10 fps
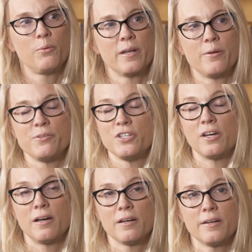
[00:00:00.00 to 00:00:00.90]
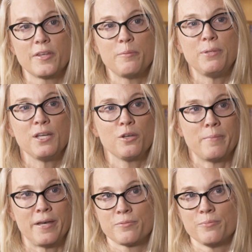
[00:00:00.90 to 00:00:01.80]
when I was young that being
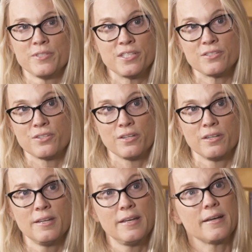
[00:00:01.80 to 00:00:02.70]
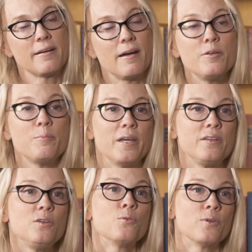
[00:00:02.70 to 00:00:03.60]
a mathematician kind of
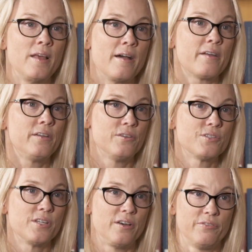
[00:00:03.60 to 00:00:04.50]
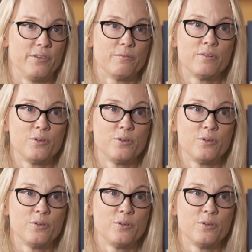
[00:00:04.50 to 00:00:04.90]
meant you were locking yourself in a